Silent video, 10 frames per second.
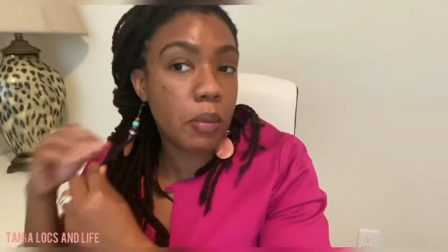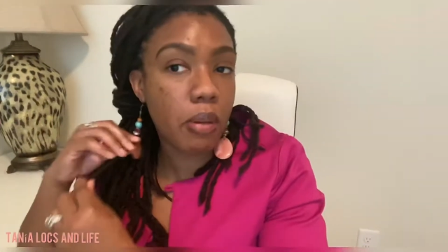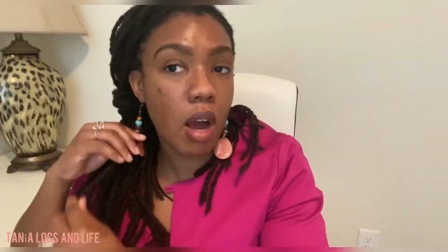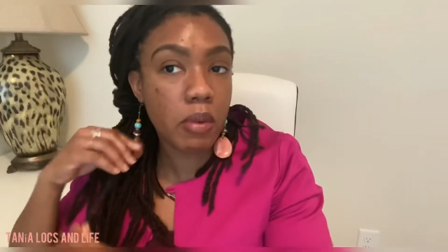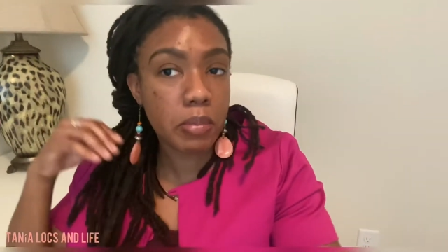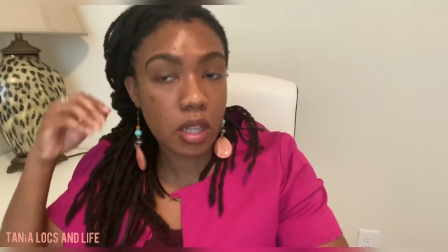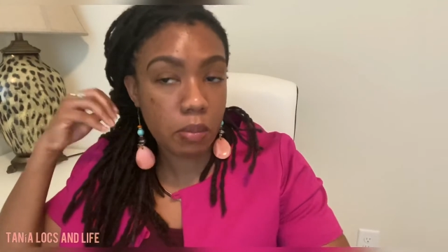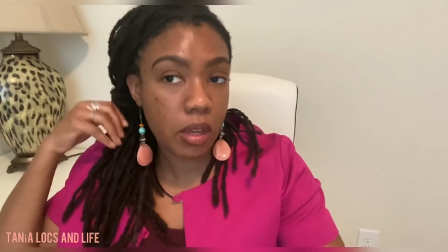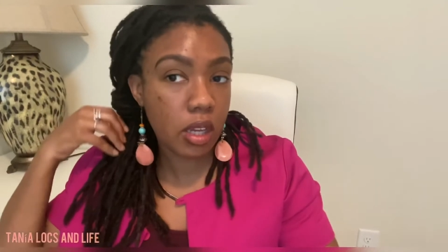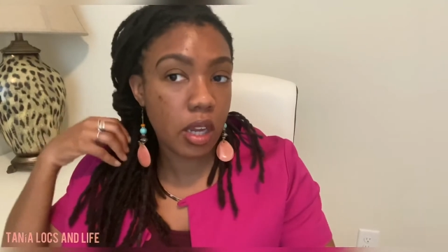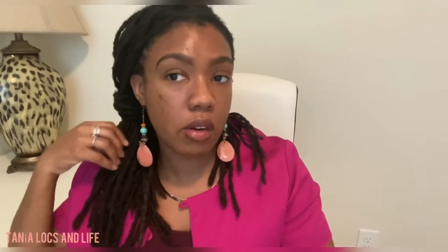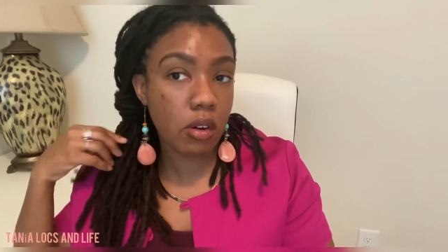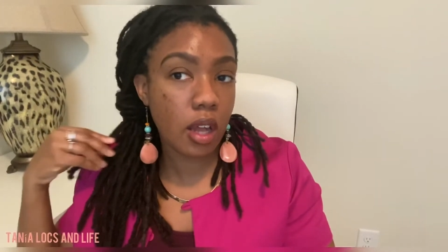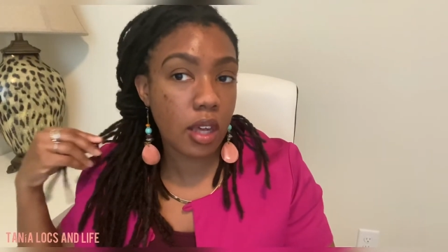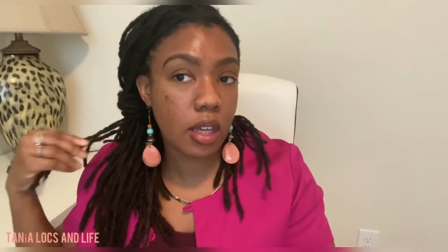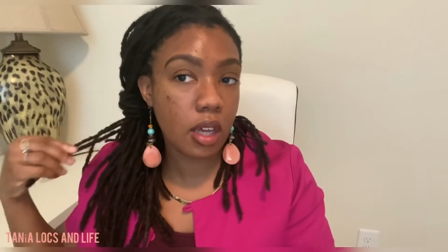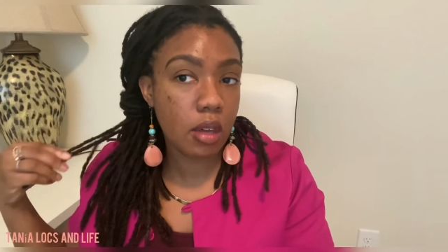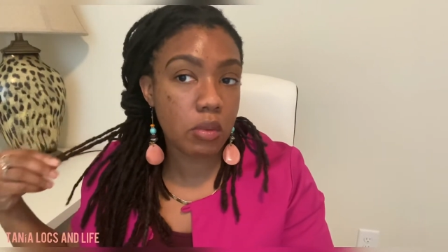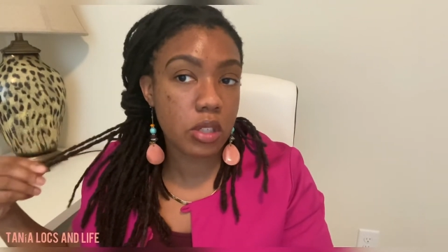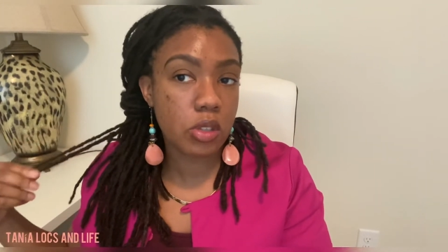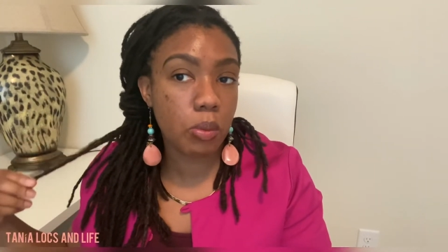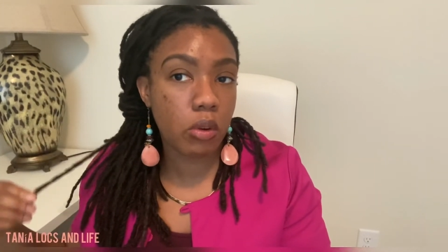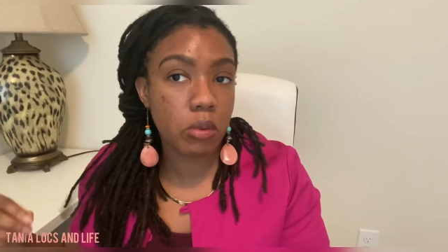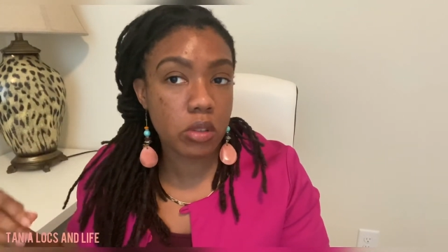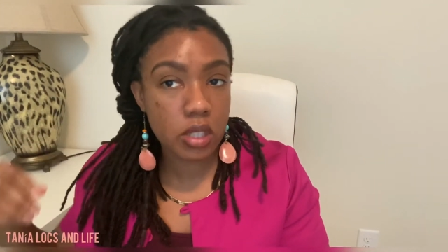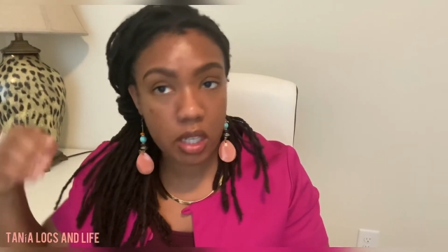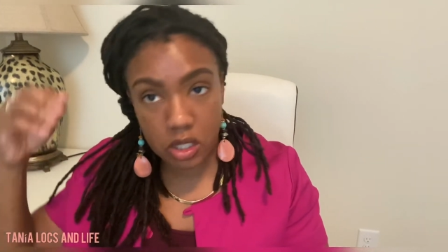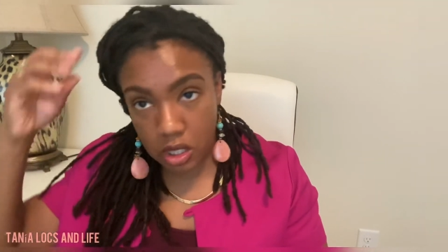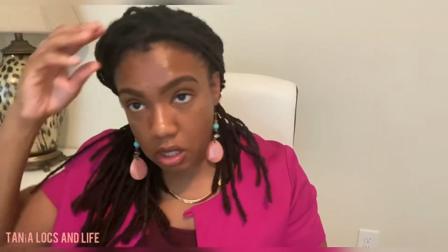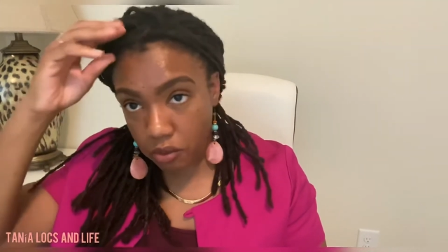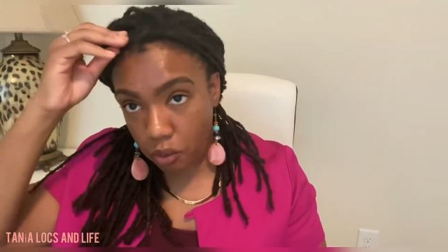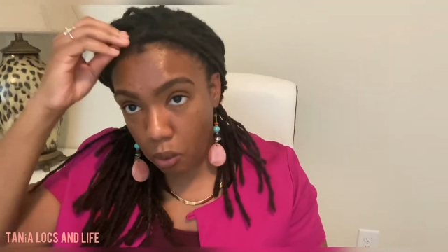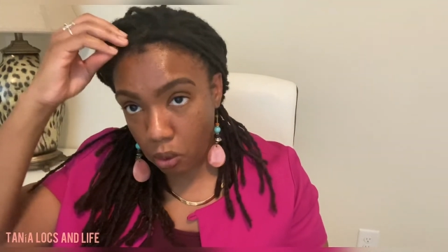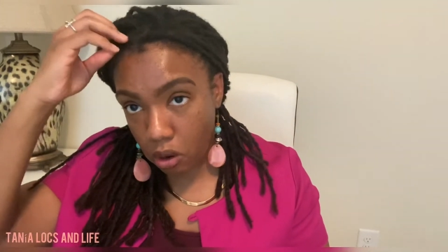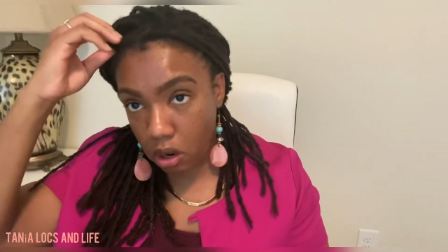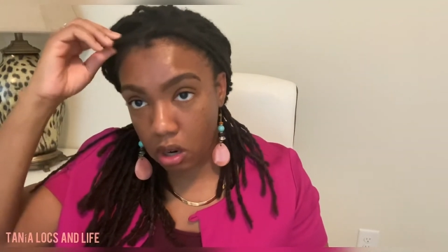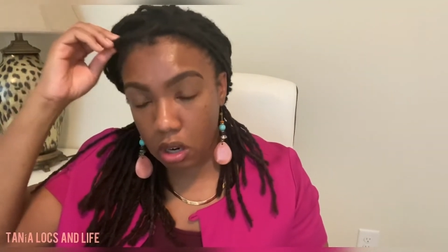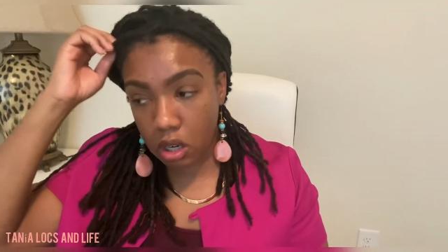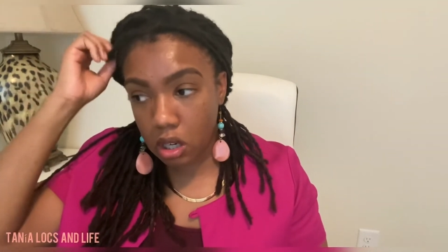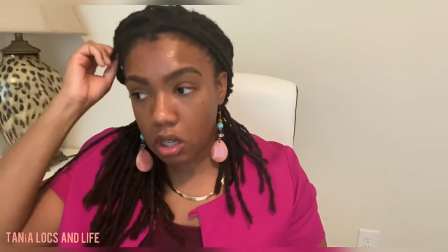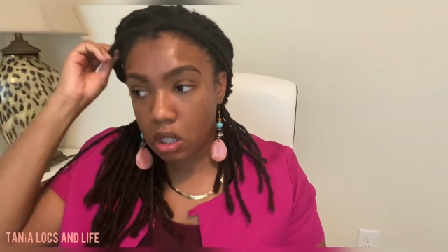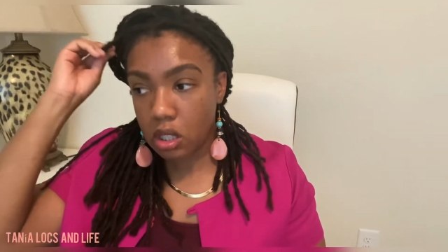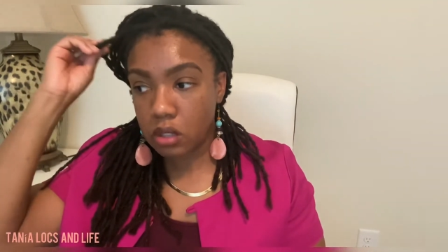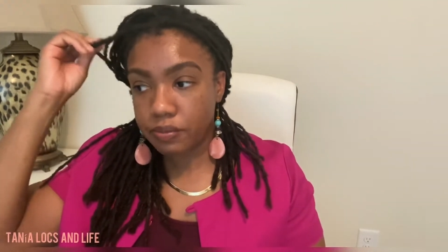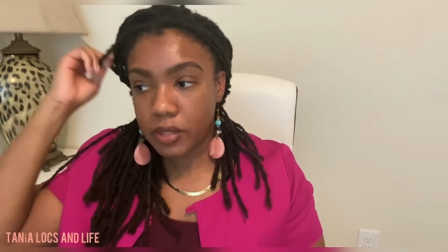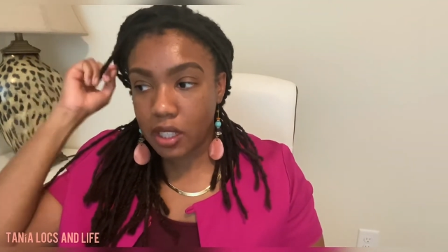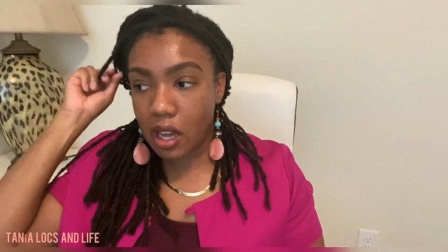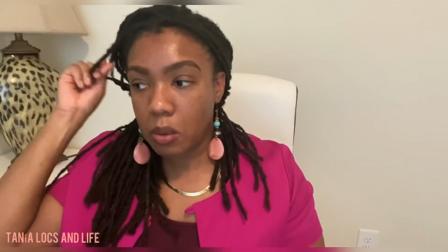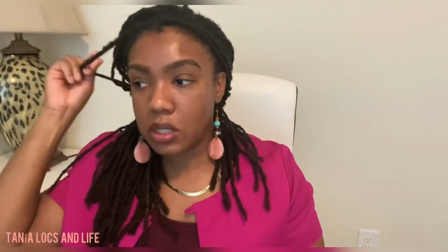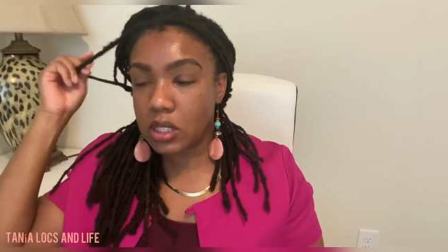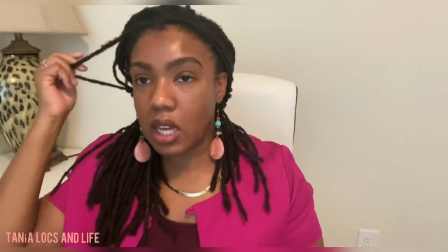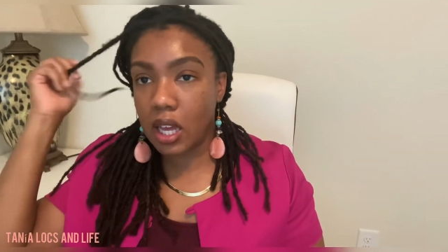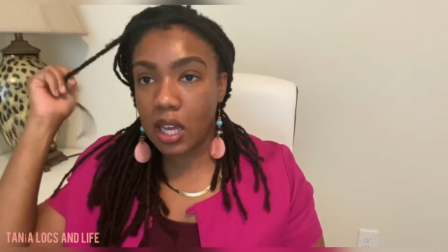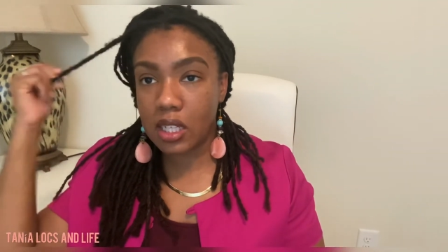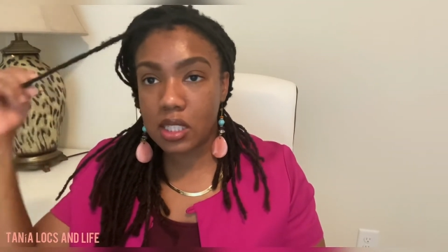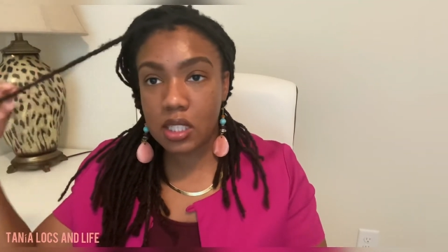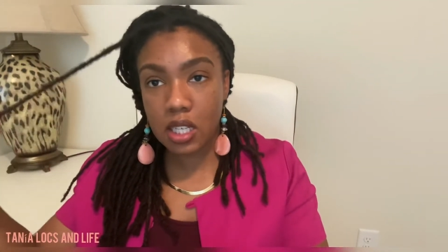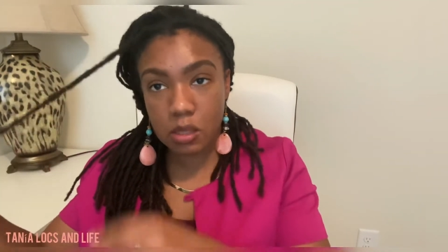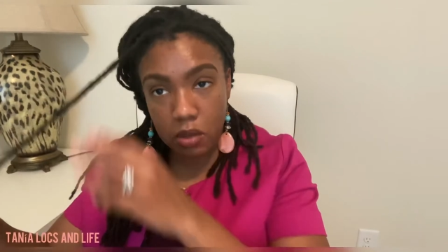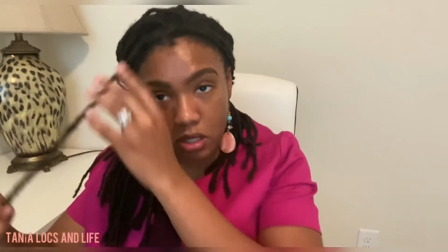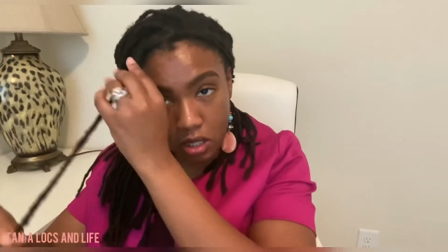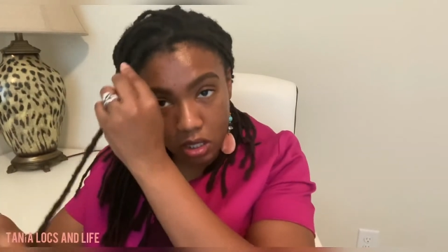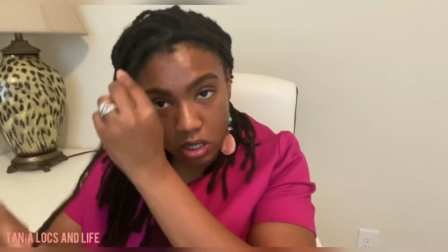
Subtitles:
probably been interlocking with the 2-point rotation for, I would say, 6 months at this